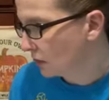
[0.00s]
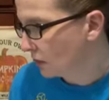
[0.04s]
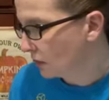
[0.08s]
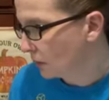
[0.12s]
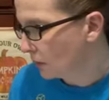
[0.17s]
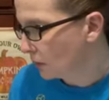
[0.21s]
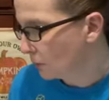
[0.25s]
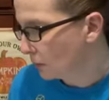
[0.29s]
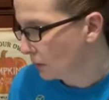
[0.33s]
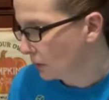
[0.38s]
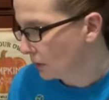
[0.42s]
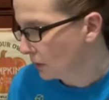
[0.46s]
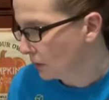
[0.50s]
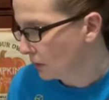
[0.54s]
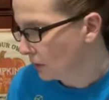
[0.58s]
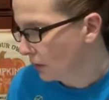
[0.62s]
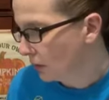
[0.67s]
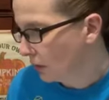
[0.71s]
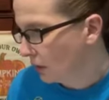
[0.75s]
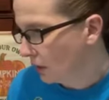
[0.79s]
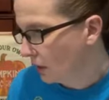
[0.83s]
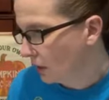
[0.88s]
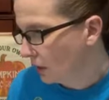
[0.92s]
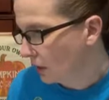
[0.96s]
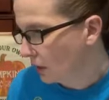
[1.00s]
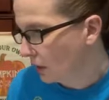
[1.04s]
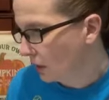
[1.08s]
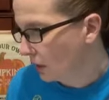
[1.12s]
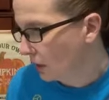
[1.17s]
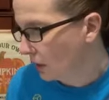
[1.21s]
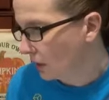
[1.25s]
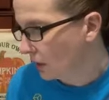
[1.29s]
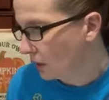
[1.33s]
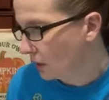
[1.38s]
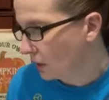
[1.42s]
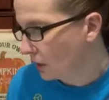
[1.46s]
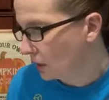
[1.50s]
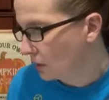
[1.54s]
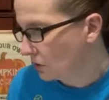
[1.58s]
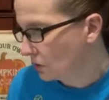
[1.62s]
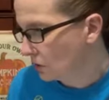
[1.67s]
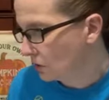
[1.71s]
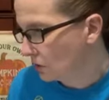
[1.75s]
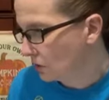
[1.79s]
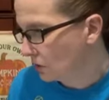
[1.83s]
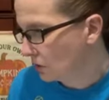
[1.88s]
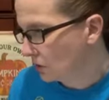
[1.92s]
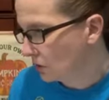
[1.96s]
Copy. And I
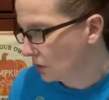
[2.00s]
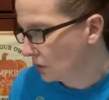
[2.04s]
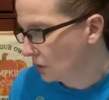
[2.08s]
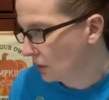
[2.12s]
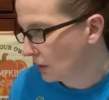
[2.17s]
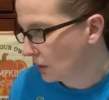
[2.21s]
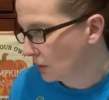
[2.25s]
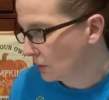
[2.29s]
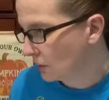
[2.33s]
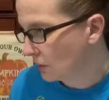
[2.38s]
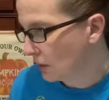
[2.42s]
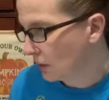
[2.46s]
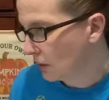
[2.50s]
should have kicked